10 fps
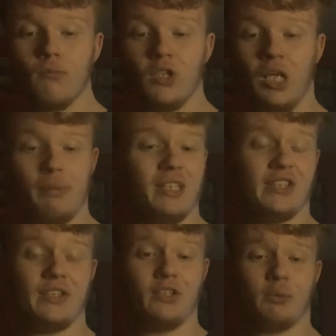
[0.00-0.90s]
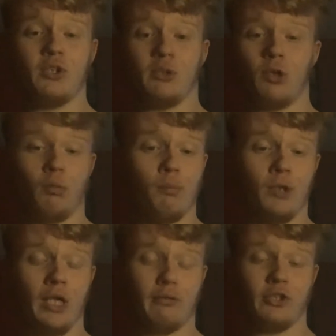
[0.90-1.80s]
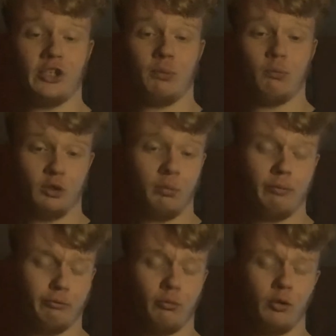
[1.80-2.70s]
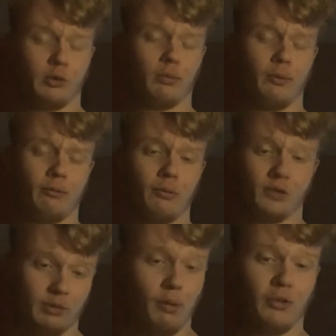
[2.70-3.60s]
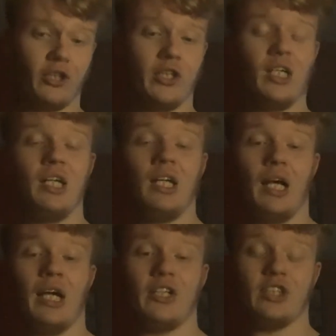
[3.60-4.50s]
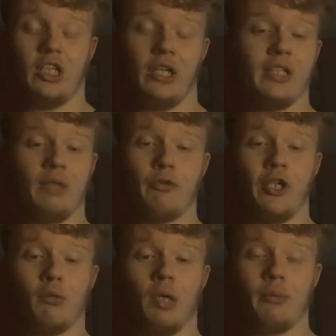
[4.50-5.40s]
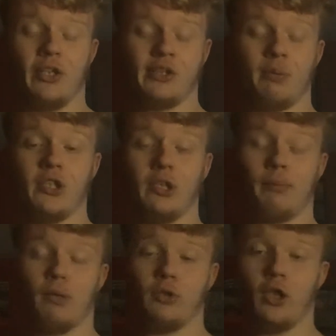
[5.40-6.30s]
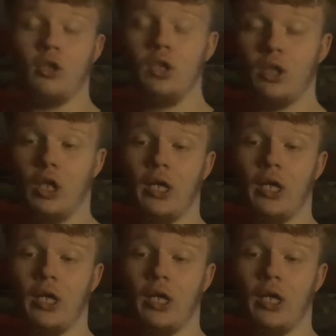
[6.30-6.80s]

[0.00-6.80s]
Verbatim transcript: And yeah, that's in this one. So we've got one more after this one, which, which will be from tomorrow night. And uh, in that video, I'll be explaining about the, uh,